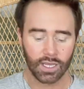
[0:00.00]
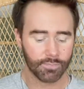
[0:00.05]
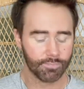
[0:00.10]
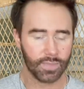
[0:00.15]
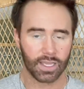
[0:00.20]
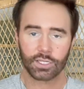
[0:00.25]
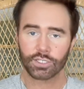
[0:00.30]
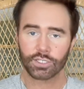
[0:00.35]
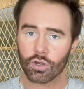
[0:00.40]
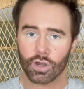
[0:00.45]

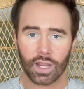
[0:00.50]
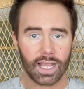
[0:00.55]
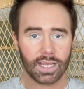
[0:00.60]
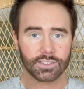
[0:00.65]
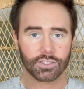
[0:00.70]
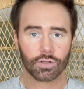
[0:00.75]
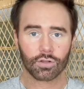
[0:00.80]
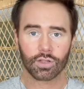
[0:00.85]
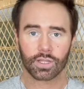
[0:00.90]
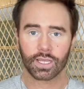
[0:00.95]
Make
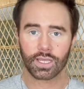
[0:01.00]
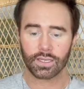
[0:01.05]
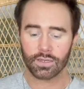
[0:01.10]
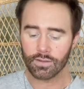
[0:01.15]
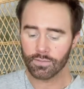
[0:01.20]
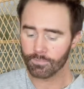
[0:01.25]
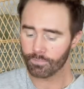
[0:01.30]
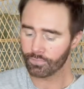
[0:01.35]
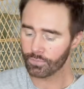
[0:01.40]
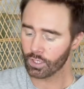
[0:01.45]
hands are clean,
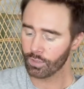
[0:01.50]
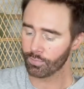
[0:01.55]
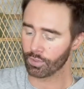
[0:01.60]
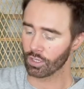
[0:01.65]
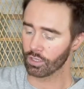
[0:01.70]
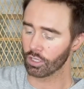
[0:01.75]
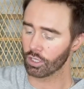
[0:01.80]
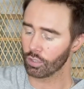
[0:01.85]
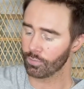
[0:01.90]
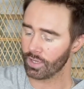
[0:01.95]
put a
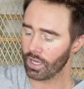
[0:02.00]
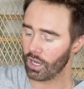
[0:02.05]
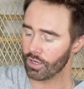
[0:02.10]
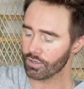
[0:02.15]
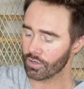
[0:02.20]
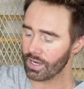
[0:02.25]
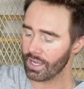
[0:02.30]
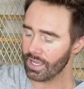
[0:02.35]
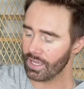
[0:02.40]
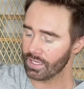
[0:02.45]
little bit on
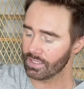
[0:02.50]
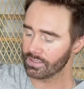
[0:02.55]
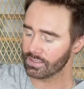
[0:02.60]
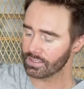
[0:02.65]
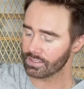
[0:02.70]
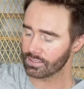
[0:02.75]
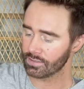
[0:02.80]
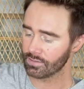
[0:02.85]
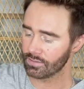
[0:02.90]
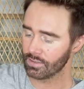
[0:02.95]
your
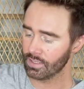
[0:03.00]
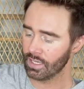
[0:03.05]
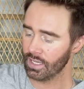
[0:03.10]
hands,